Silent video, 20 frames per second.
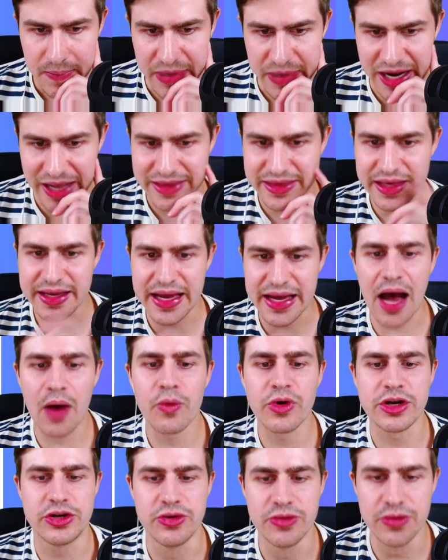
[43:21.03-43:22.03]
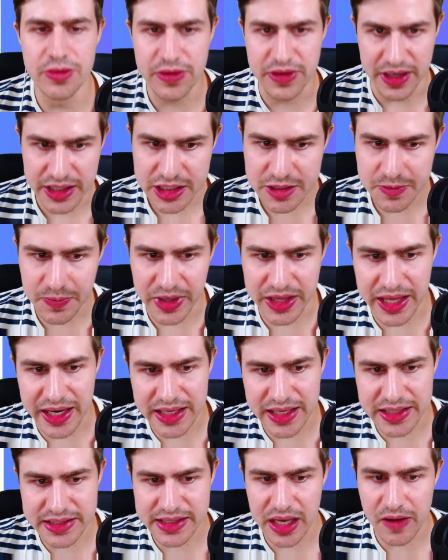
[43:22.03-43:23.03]
But I think I would do this, but then
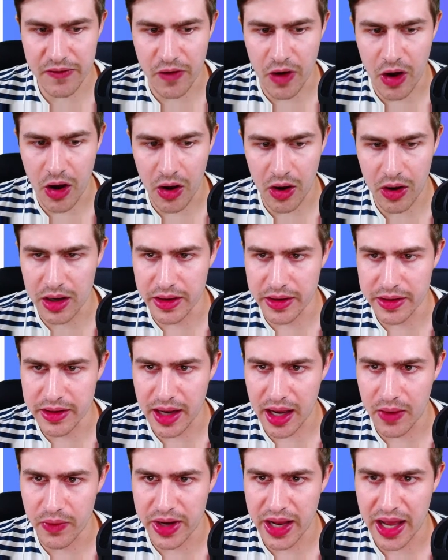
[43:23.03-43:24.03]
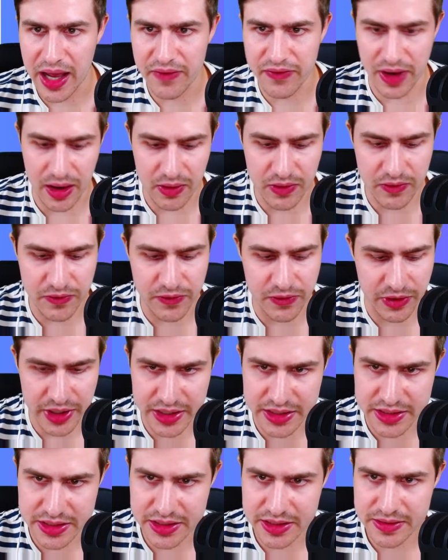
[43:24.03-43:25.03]
instead of Haaland, I would have
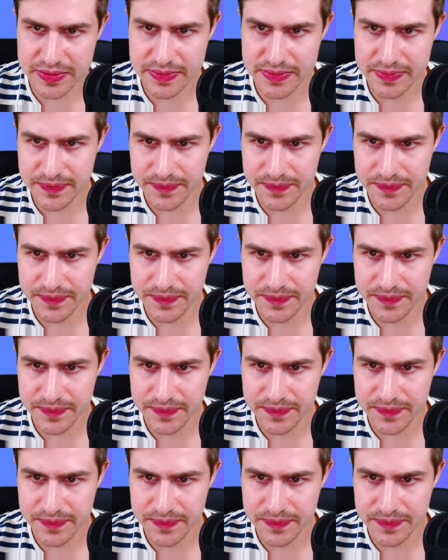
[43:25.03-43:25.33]
Alvarez.